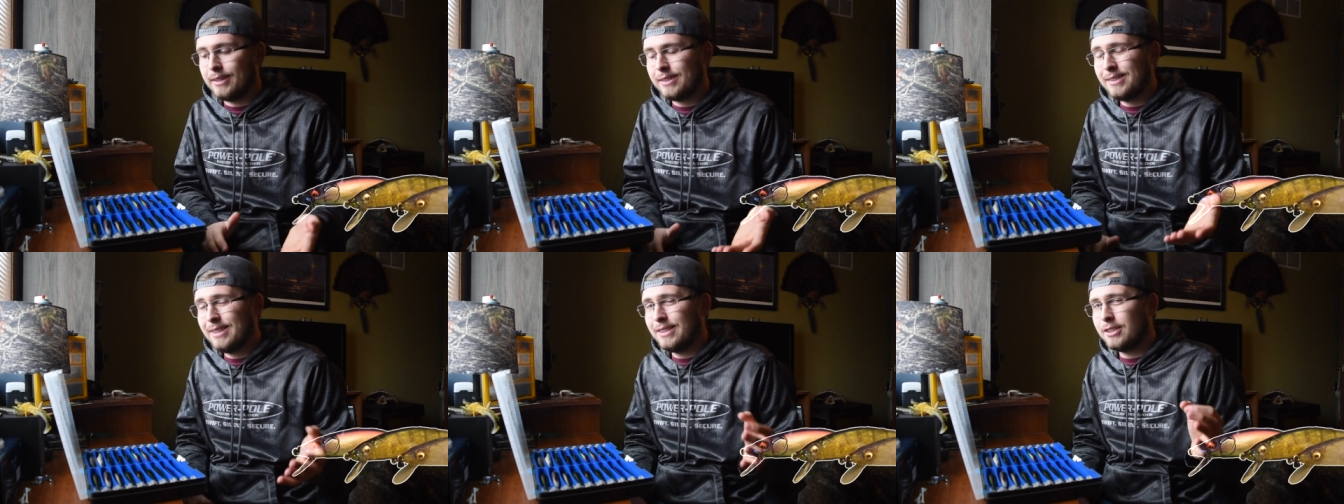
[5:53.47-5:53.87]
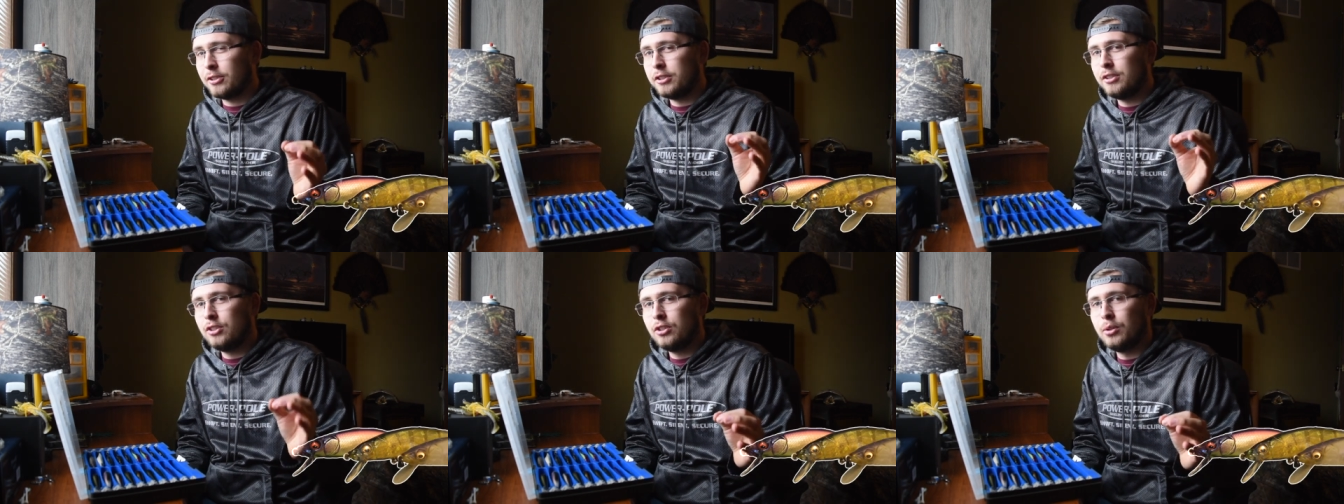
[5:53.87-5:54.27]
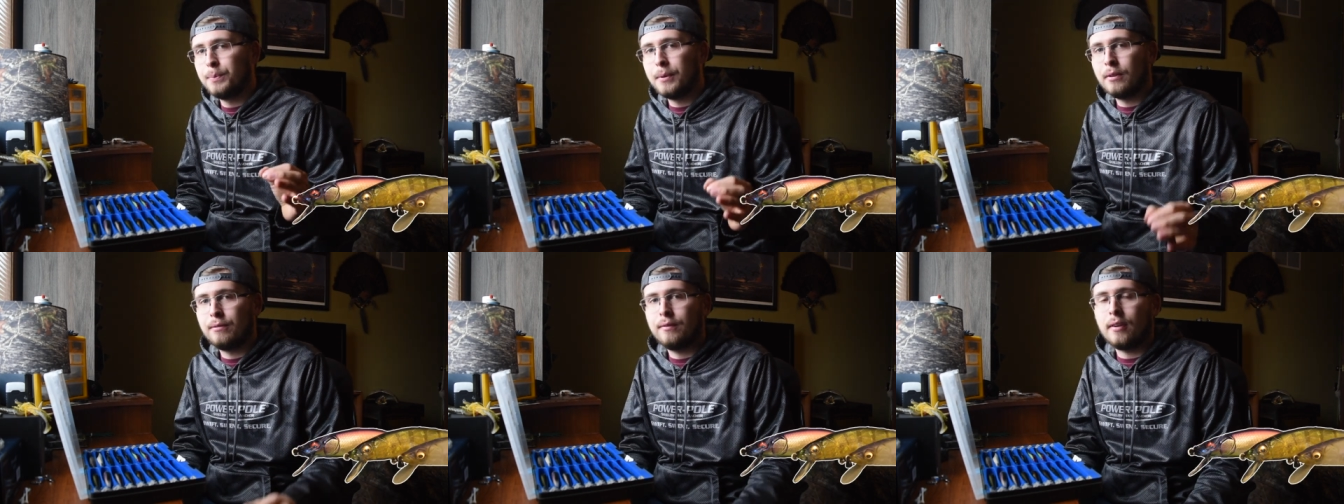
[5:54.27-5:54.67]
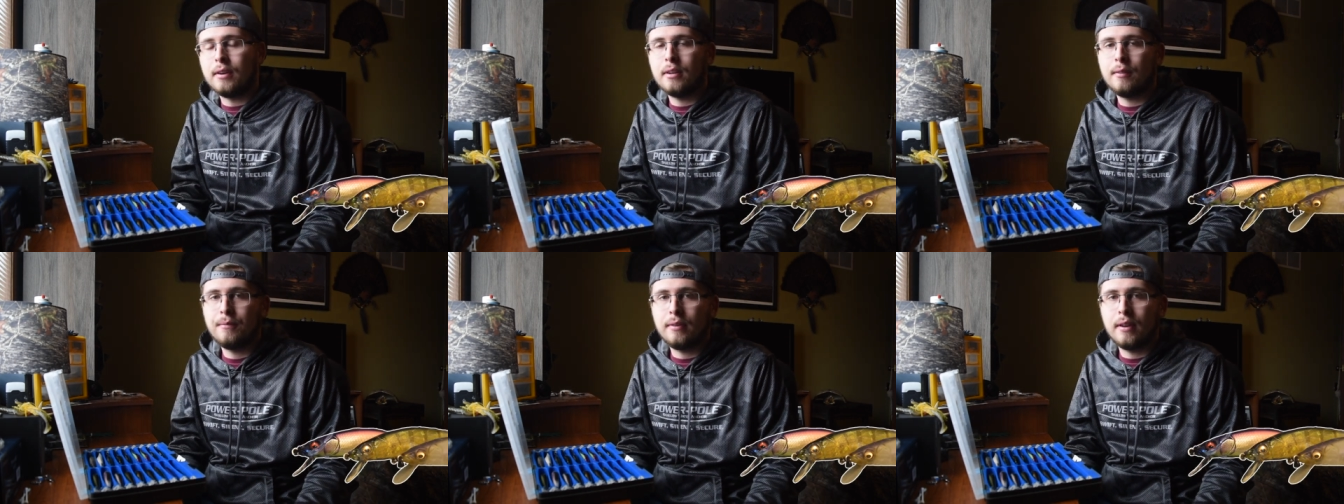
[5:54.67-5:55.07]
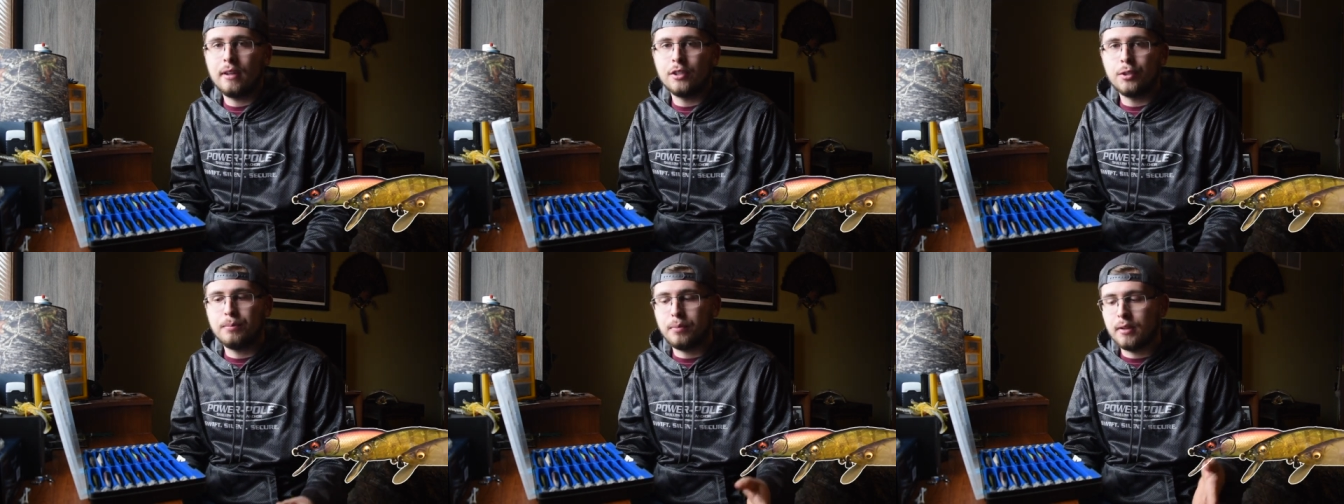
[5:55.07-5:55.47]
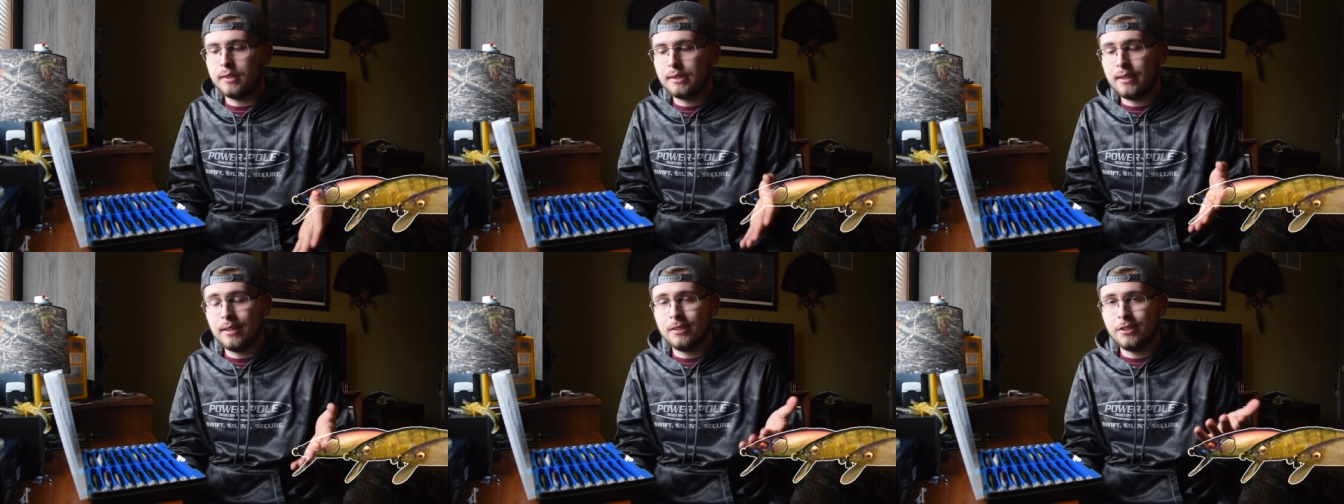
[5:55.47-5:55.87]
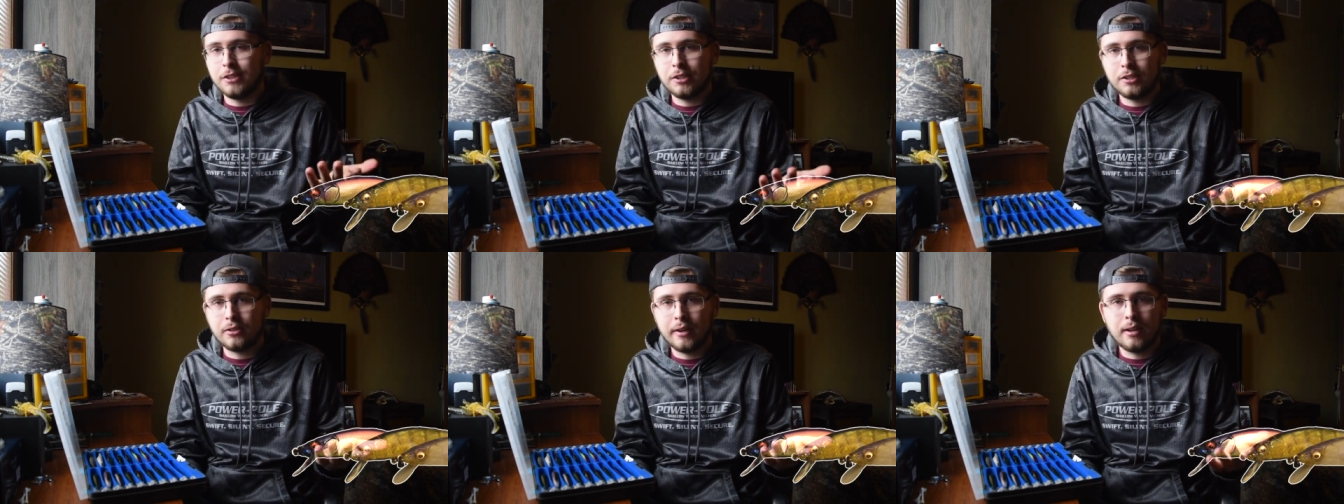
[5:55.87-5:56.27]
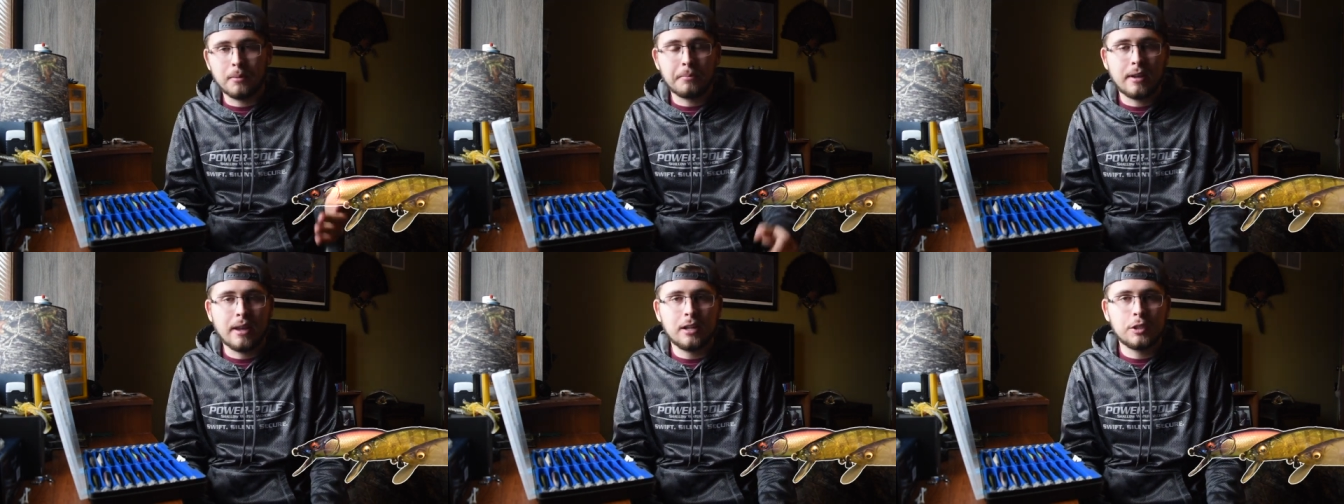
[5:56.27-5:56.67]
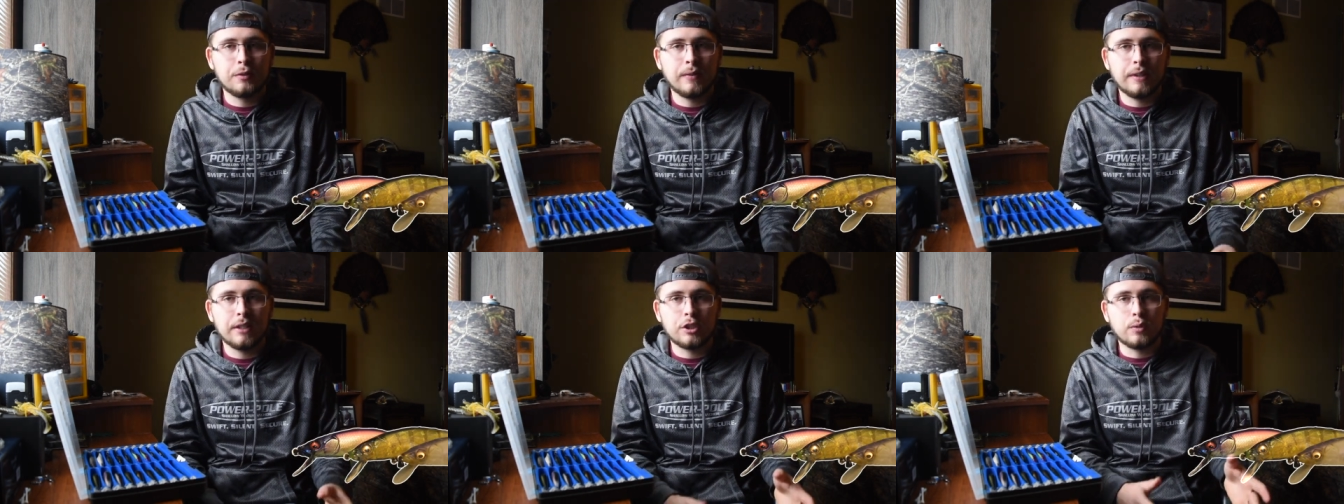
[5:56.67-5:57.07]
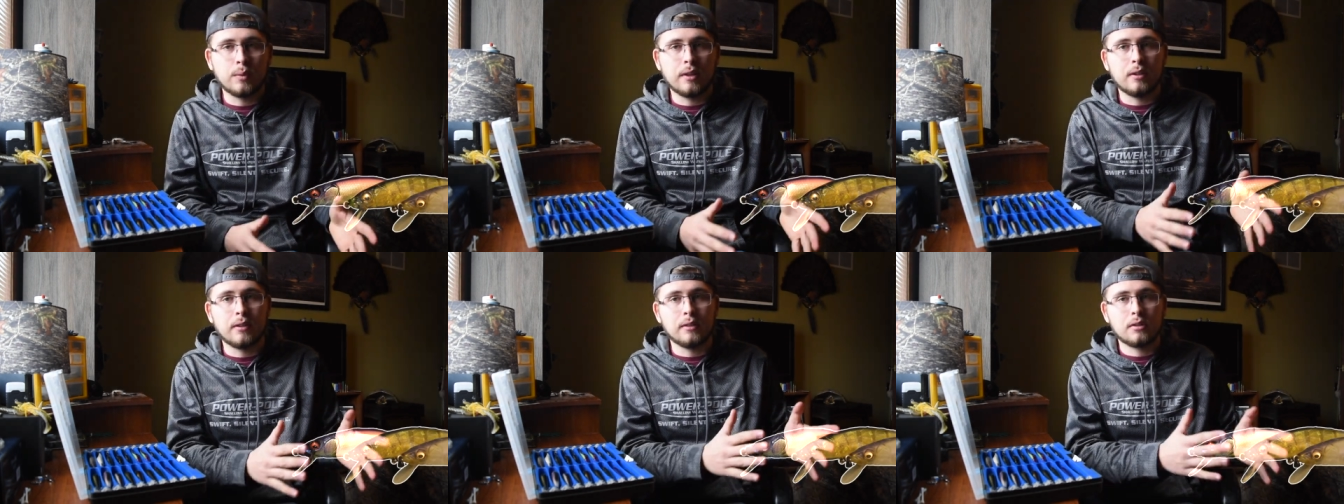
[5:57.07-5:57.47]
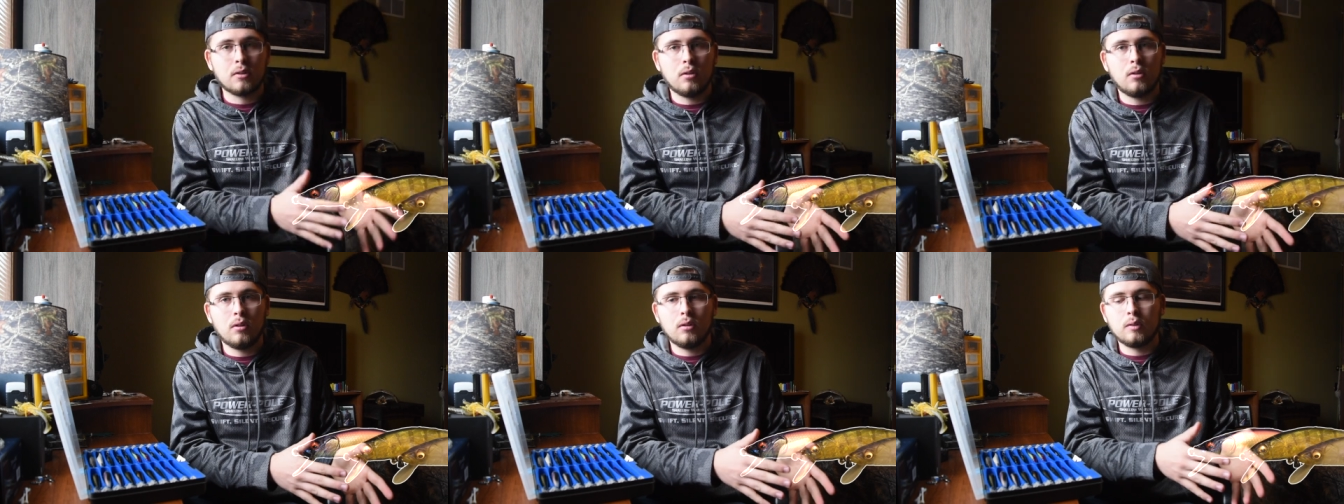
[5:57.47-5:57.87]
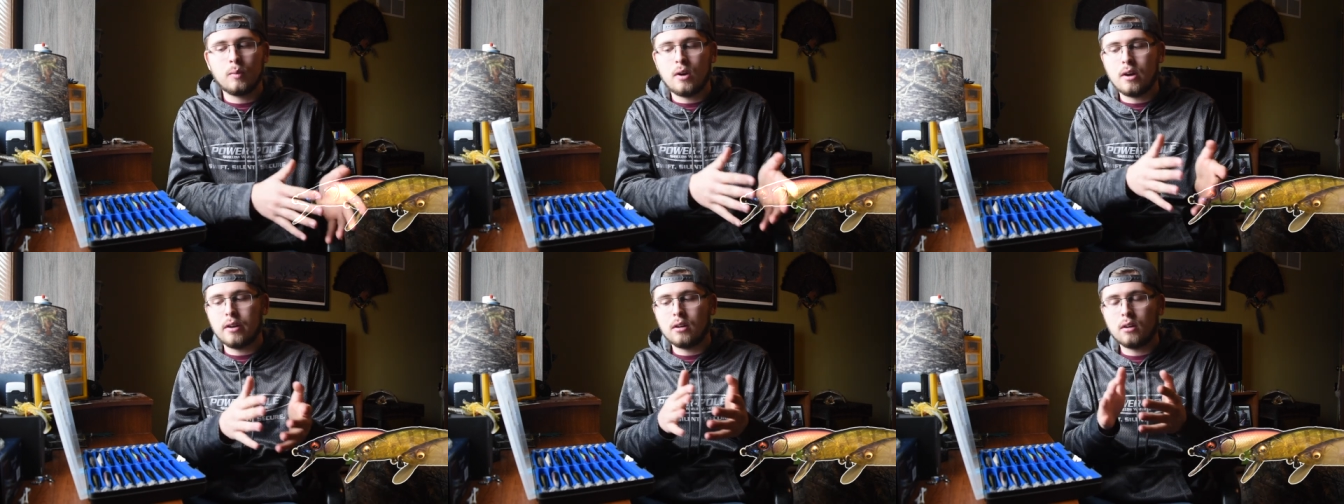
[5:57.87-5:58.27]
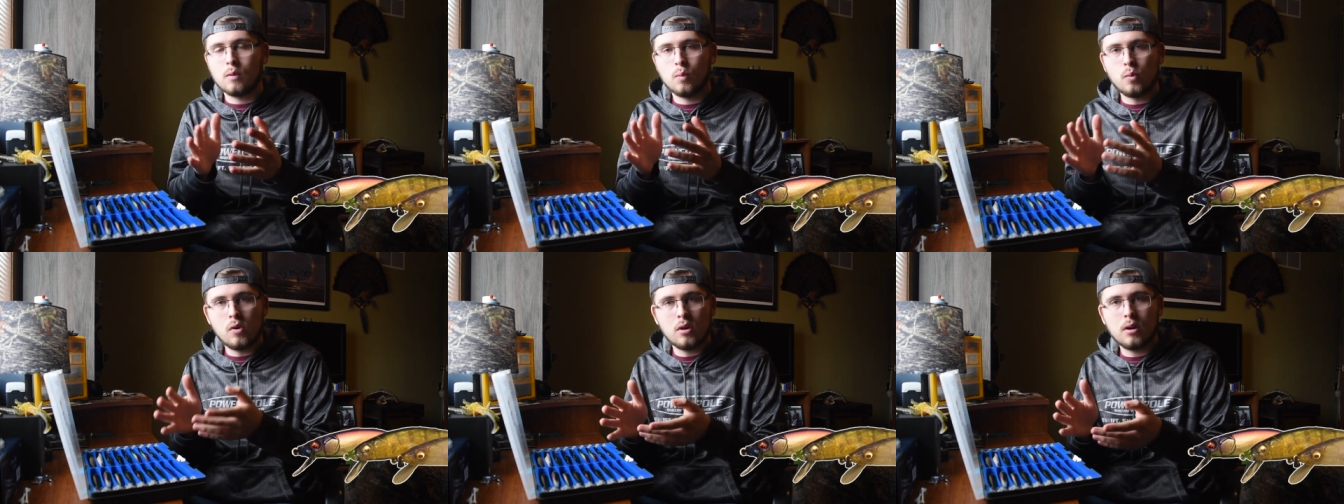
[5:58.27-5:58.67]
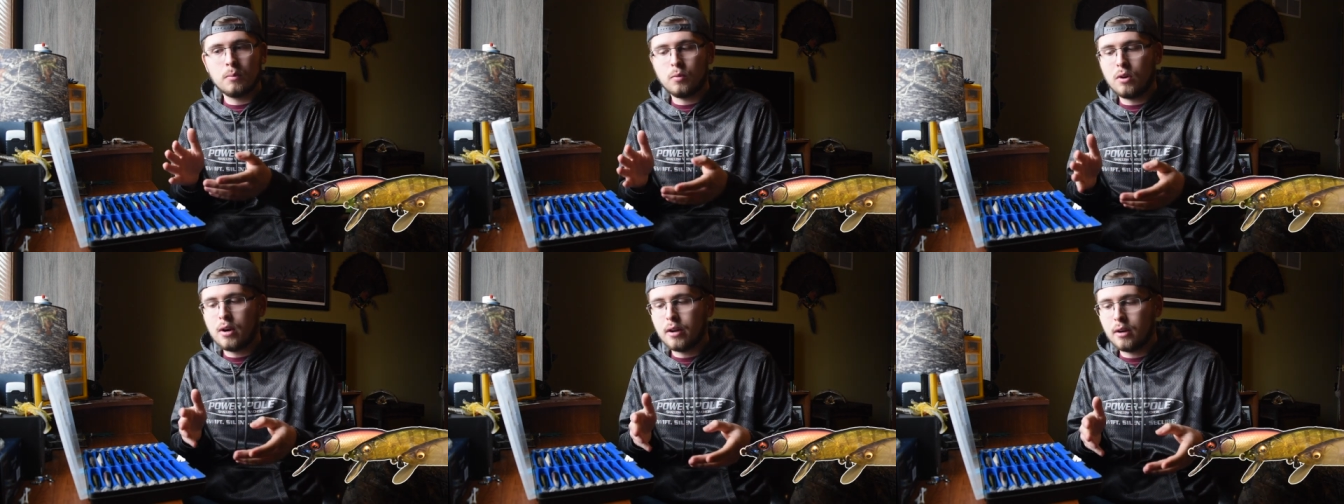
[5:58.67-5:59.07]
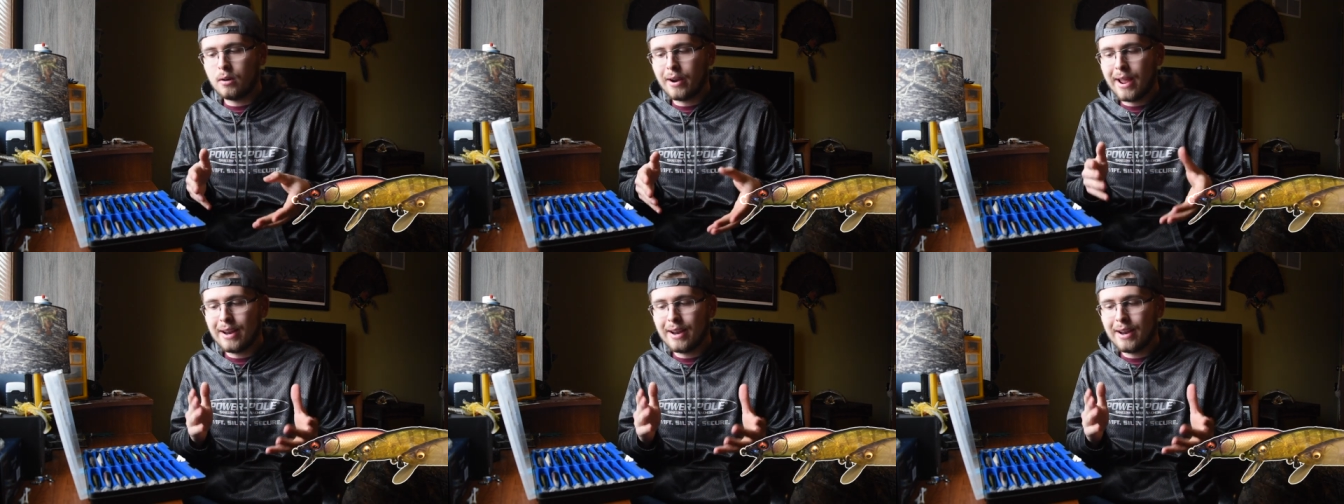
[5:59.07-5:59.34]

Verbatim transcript: These things are super fun to fish, plus they just straight up catch fish, whether it's cold water, warm water,